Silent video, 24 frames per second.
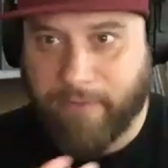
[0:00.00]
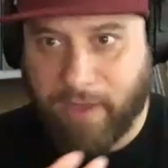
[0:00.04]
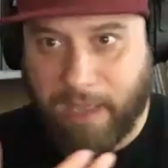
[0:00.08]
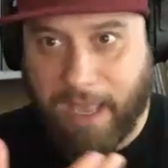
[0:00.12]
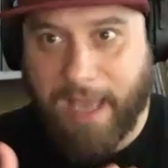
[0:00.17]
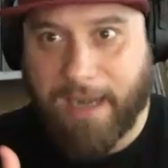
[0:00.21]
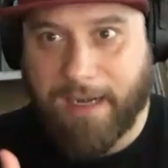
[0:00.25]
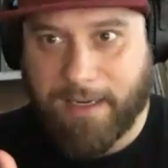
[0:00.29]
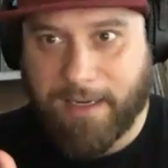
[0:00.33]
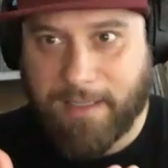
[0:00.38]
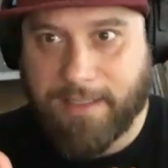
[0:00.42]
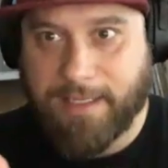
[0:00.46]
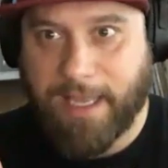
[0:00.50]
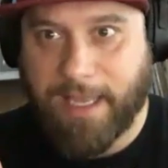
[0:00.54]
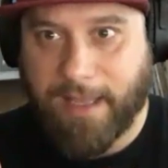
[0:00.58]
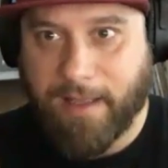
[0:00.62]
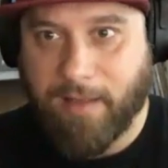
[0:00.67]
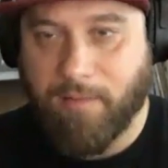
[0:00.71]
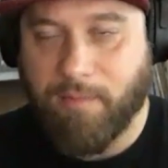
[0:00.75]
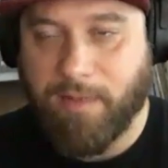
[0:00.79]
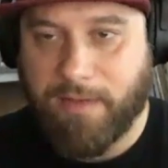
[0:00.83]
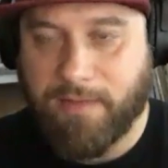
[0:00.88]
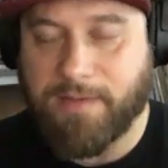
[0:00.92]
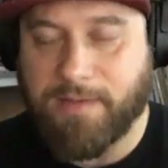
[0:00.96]
you had an
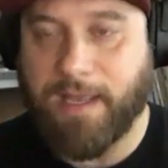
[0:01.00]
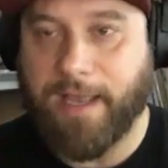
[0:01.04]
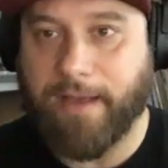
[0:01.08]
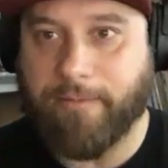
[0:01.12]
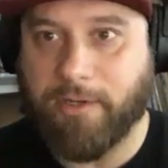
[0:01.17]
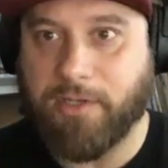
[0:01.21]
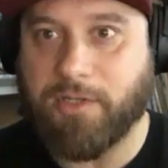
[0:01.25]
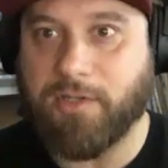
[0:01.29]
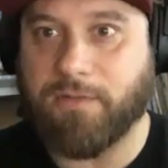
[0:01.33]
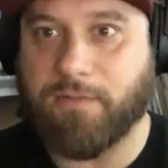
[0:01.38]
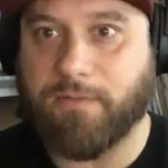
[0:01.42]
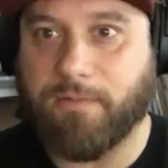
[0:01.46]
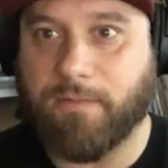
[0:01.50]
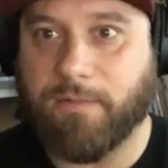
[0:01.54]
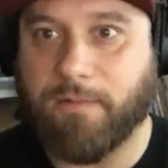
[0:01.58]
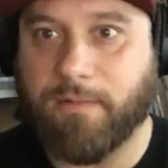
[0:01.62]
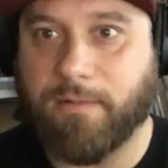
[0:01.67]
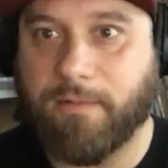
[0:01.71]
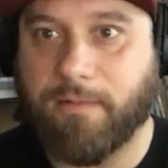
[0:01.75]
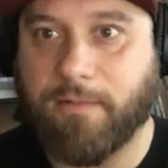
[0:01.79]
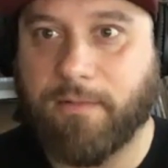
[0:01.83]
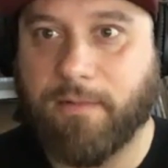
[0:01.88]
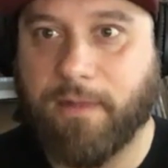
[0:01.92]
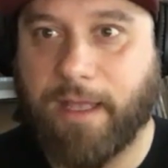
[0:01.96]
Italian beef sandwich?
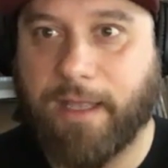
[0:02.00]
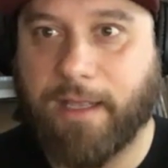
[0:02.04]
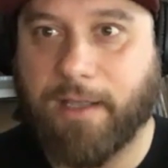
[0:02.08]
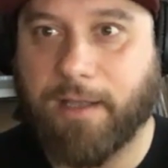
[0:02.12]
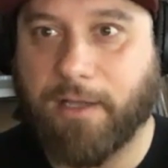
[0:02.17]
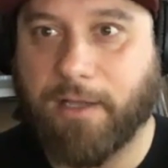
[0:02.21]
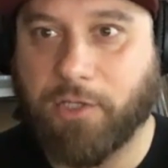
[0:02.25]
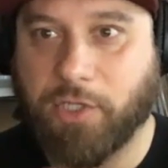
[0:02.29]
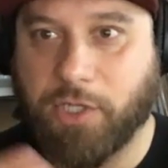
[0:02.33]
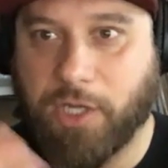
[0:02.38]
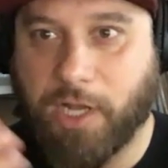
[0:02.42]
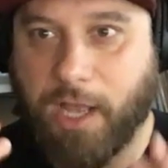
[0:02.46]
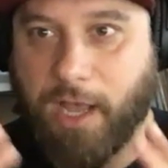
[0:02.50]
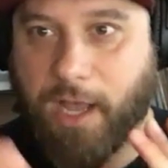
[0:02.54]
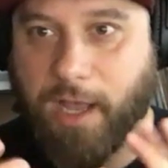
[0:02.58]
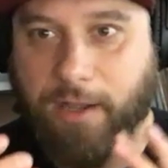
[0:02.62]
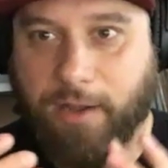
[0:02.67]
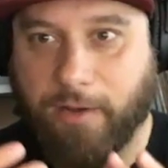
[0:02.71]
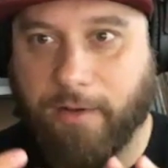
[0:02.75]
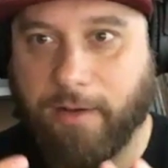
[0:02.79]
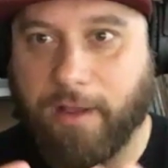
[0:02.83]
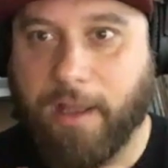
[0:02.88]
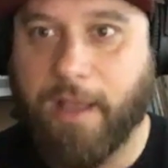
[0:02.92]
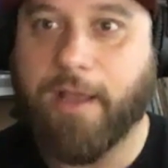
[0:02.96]
Like a
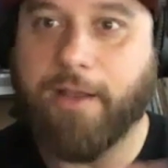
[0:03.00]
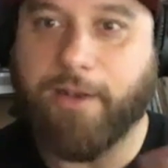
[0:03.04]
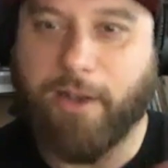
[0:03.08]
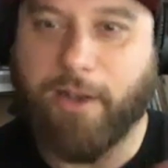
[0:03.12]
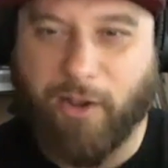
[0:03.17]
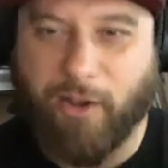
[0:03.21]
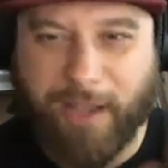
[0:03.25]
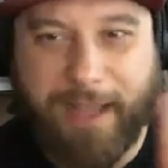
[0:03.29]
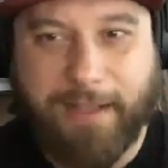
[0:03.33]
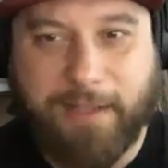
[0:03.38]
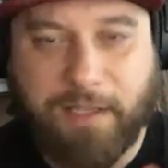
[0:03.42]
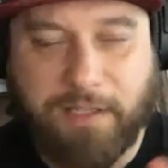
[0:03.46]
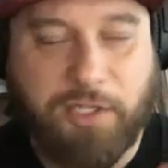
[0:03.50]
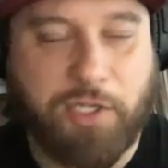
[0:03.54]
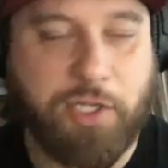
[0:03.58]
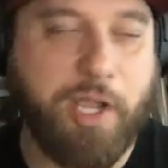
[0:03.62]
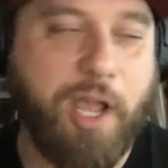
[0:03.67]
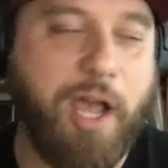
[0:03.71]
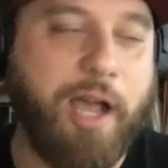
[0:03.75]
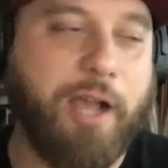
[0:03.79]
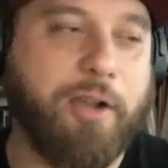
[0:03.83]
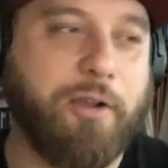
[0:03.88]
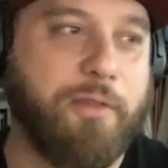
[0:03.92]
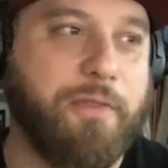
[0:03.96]
Chicago? No, yeah, it's a
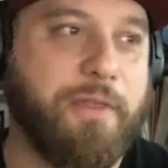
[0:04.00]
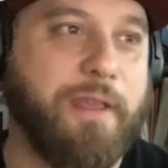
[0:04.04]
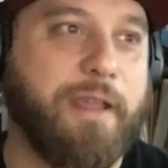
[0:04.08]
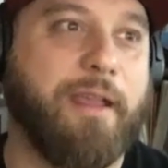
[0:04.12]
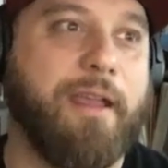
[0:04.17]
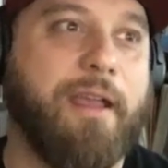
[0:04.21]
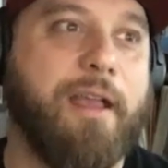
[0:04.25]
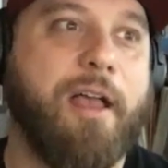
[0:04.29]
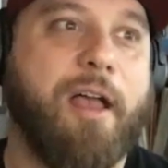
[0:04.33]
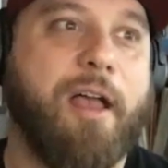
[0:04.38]
Chicago thing.